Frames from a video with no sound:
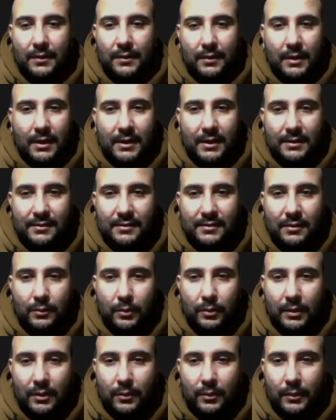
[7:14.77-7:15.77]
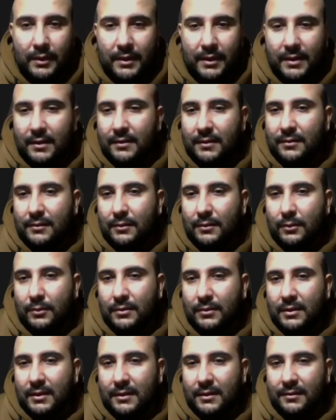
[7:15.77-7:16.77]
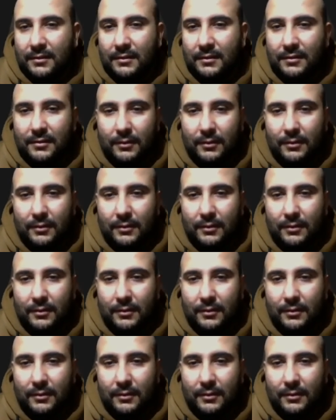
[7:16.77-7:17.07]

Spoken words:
write SQL queries using this